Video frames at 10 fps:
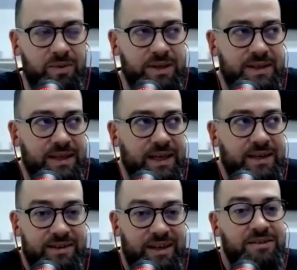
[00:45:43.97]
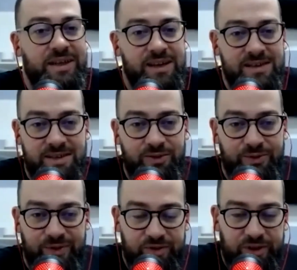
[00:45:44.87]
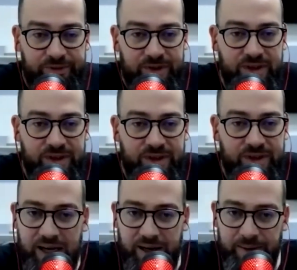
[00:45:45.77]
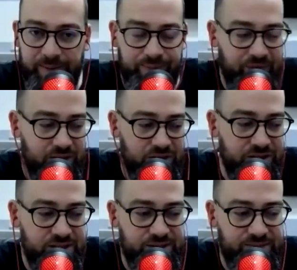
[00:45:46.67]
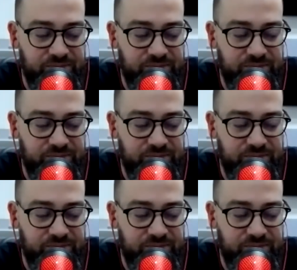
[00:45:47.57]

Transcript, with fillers: but like David Cancel of Drift uh, just